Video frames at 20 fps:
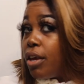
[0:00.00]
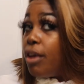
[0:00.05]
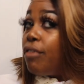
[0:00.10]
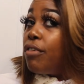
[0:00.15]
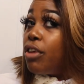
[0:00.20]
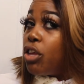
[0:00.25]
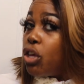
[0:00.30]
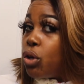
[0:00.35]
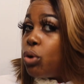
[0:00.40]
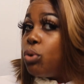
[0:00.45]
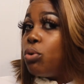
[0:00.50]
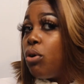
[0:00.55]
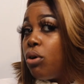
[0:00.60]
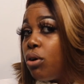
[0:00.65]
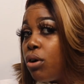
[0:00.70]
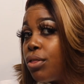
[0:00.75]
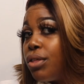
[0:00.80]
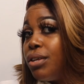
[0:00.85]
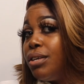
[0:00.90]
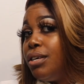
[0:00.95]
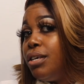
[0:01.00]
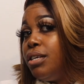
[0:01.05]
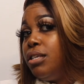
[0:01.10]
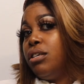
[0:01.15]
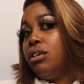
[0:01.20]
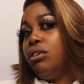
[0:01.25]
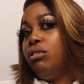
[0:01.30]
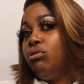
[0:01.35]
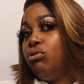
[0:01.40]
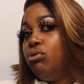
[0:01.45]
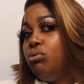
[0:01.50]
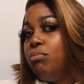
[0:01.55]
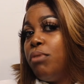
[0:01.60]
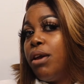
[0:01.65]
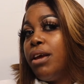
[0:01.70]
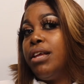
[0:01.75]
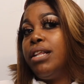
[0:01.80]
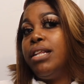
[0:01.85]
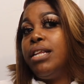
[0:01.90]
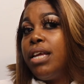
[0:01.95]
given you all the details you
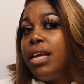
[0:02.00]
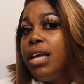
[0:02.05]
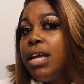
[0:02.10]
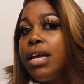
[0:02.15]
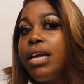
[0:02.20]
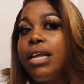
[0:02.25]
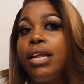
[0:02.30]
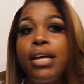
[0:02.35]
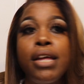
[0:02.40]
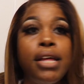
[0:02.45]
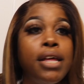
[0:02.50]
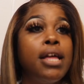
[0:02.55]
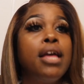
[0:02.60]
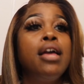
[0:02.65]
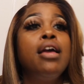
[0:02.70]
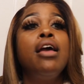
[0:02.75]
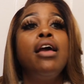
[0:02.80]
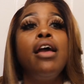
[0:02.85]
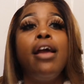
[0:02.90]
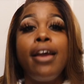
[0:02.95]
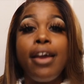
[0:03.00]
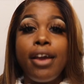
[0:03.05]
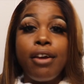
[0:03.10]
may need it.